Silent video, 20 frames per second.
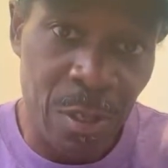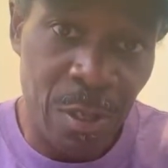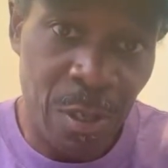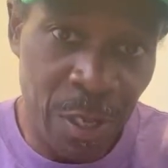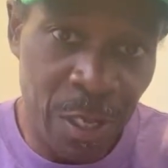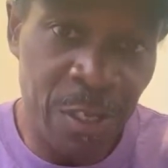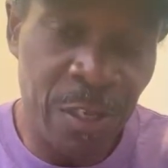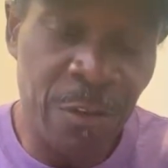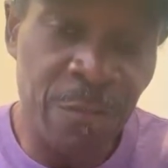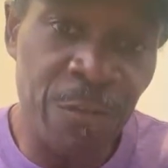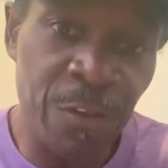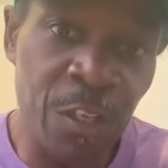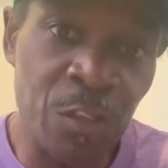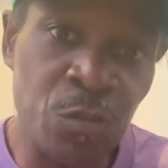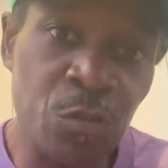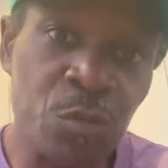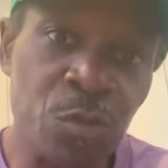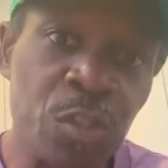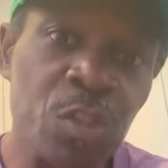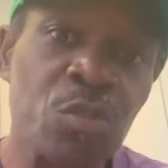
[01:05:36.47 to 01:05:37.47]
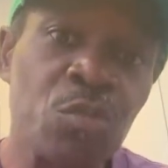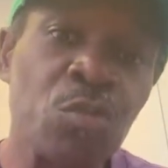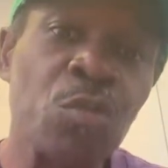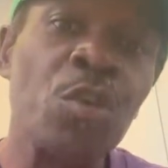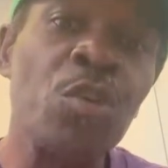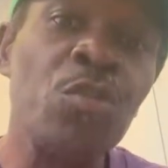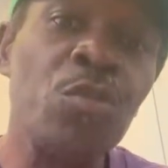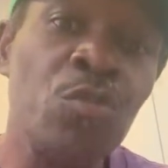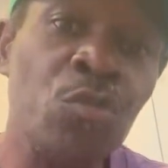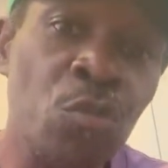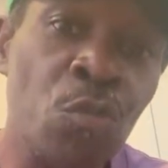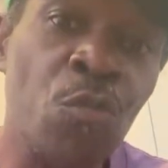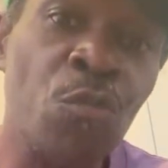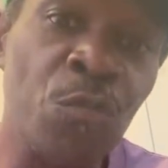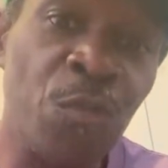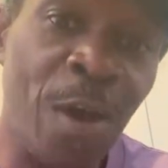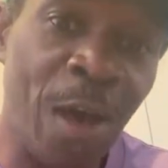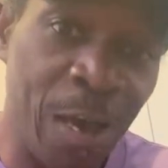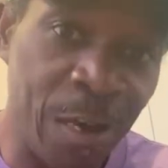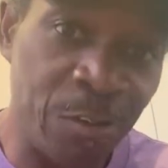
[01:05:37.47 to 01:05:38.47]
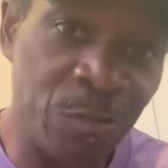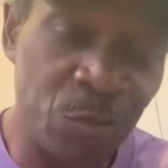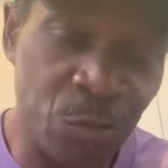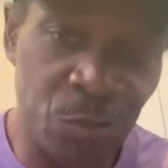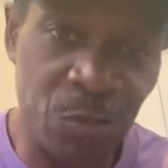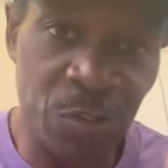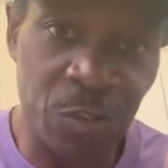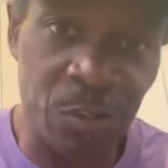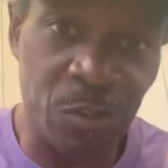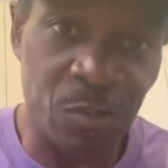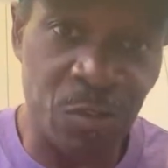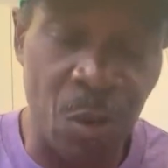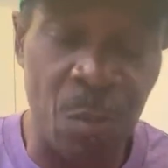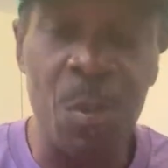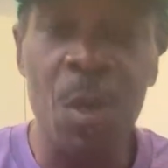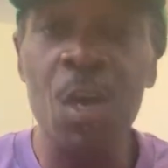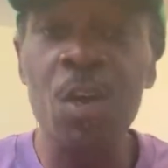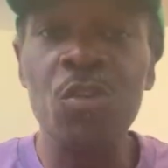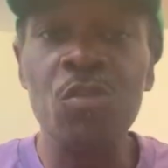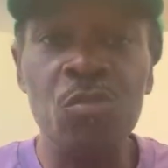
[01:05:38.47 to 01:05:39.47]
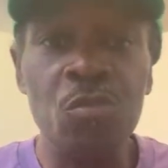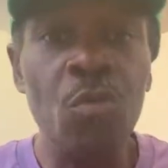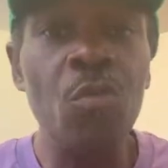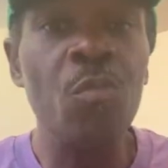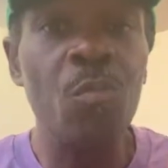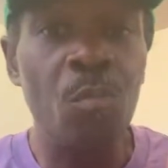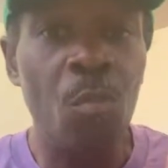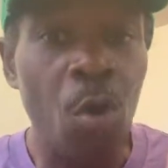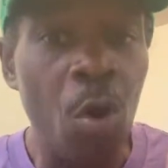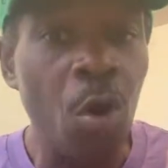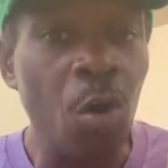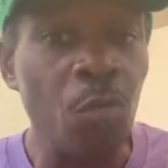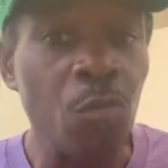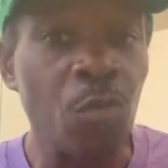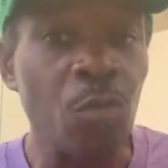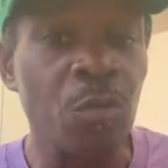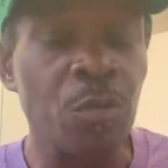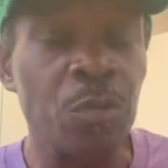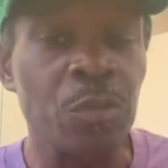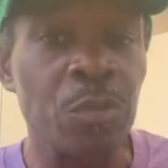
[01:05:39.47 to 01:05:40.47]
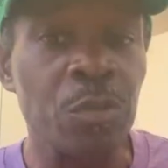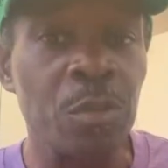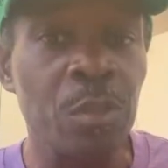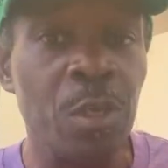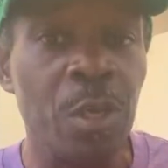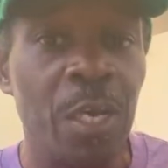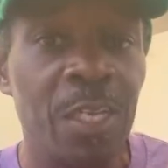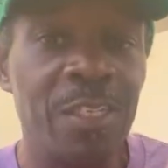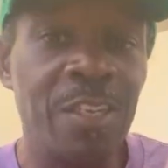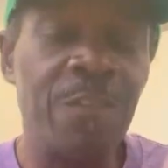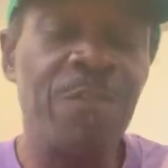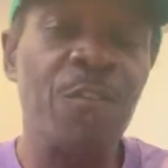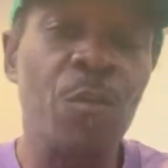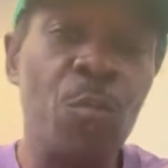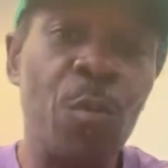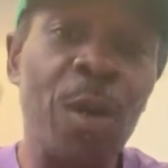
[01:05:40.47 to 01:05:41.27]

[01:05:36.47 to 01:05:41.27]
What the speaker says: individuals into a new value system, new morals, different